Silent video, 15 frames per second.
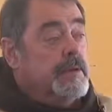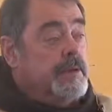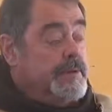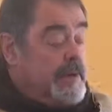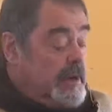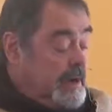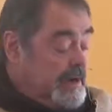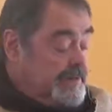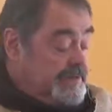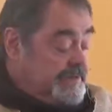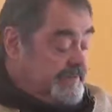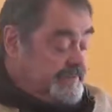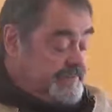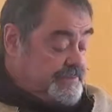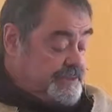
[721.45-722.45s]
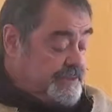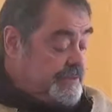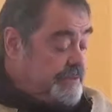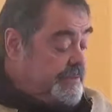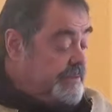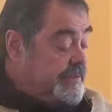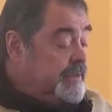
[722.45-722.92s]
or the hearts of
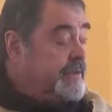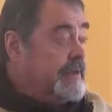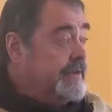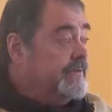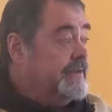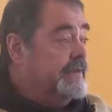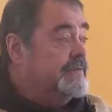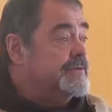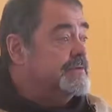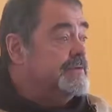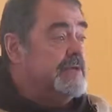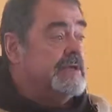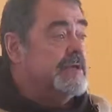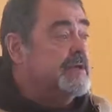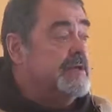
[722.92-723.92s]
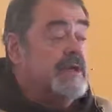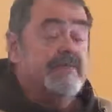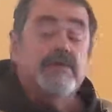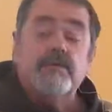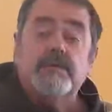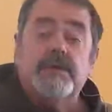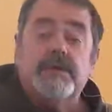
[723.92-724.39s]
children that we have never seen and
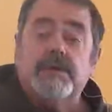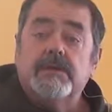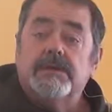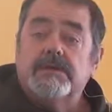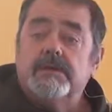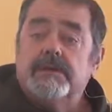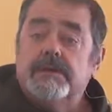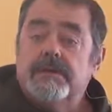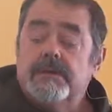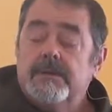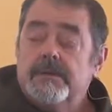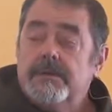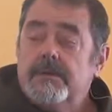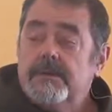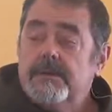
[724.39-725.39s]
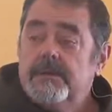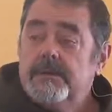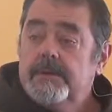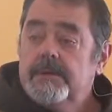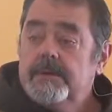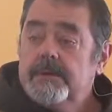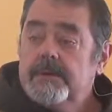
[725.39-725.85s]
never looked,
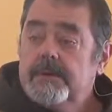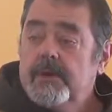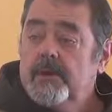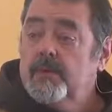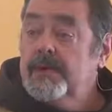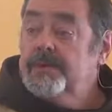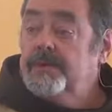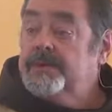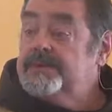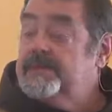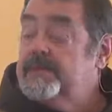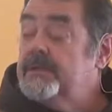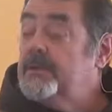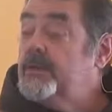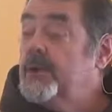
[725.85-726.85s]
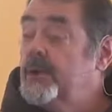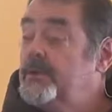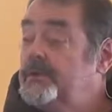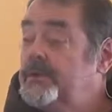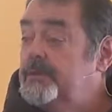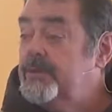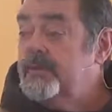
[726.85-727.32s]
or whether it's in the
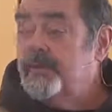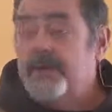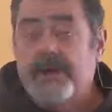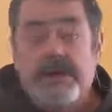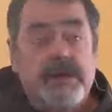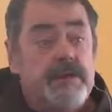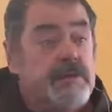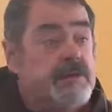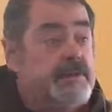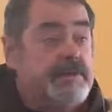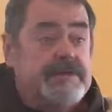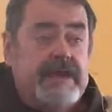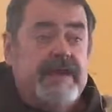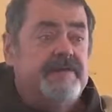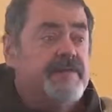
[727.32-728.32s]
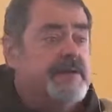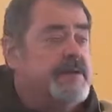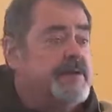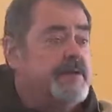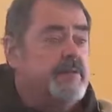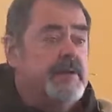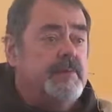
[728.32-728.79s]
coat that we bring, or the
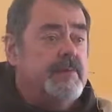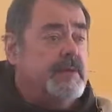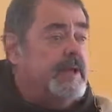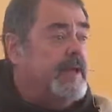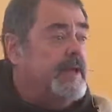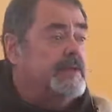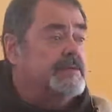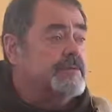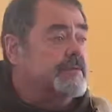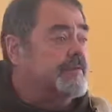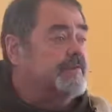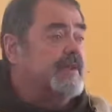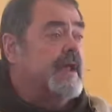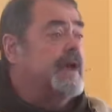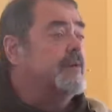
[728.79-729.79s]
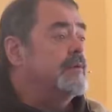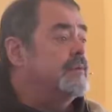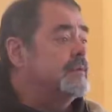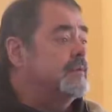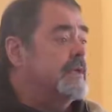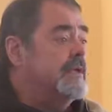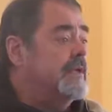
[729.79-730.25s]
daffodil that we plant, or the flower
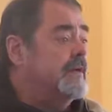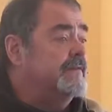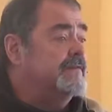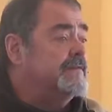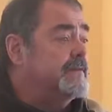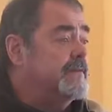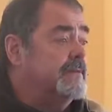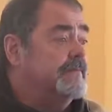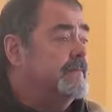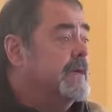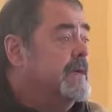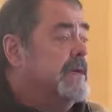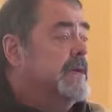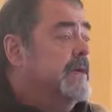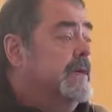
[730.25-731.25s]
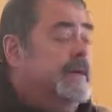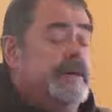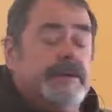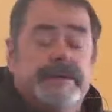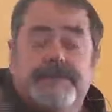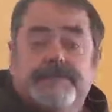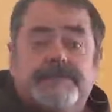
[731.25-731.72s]
that we give to the
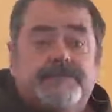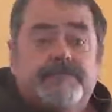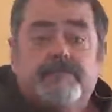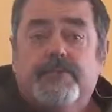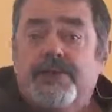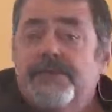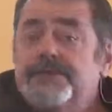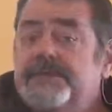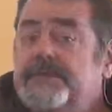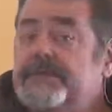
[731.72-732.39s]
person